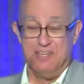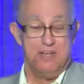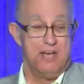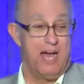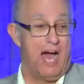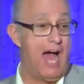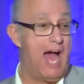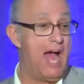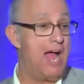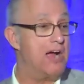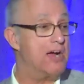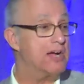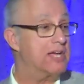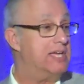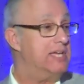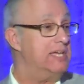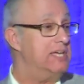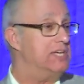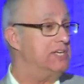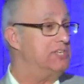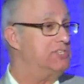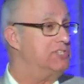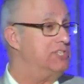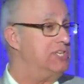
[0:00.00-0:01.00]

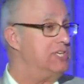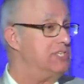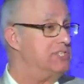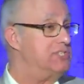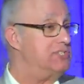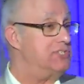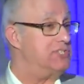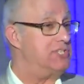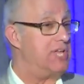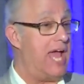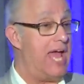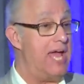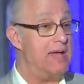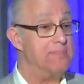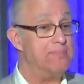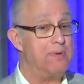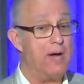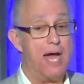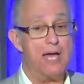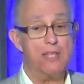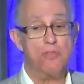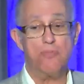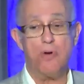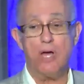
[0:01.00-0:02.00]
hierarchy exists, and
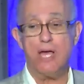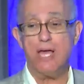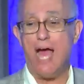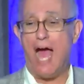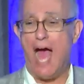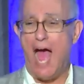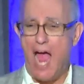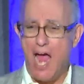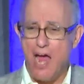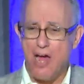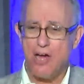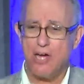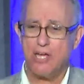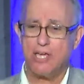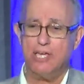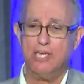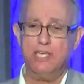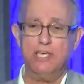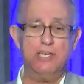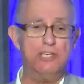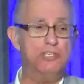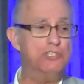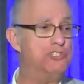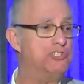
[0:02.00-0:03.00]
by the way,
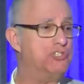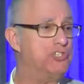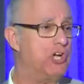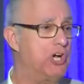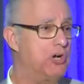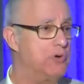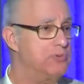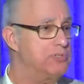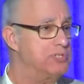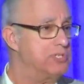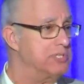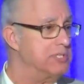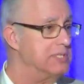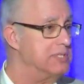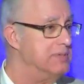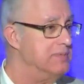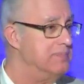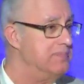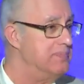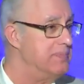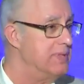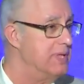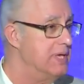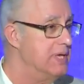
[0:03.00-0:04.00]
hierarchy is chosen.
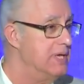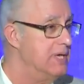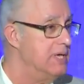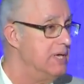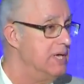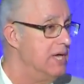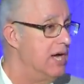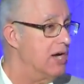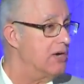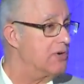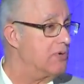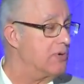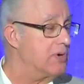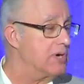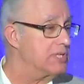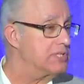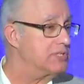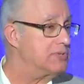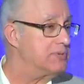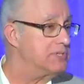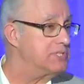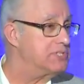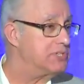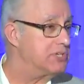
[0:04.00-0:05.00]
According
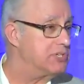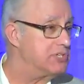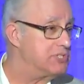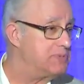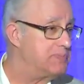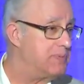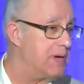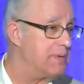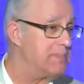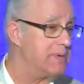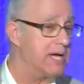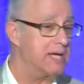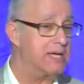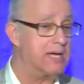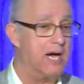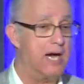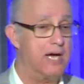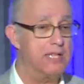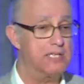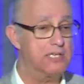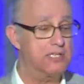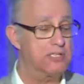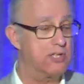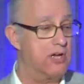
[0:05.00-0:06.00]
to research by my
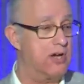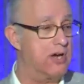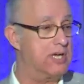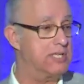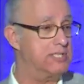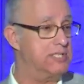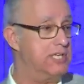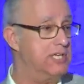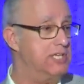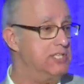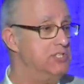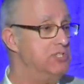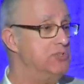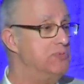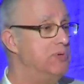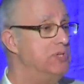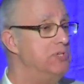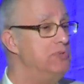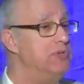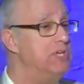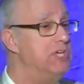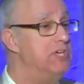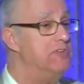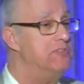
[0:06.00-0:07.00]
colleague Laura Tiedens, when
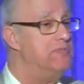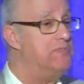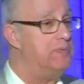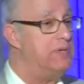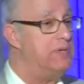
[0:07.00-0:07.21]
you give